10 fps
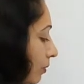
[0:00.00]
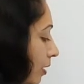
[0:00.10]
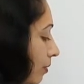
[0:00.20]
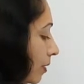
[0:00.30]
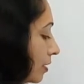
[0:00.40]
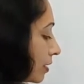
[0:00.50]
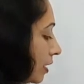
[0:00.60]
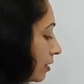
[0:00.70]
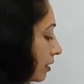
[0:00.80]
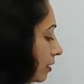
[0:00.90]
verb is
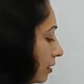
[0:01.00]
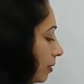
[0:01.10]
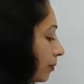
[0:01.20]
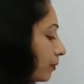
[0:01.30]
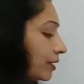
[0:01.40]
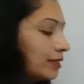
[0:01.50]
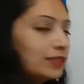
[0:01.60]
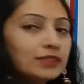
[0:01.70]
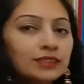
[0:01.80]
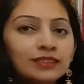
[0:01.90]
in the present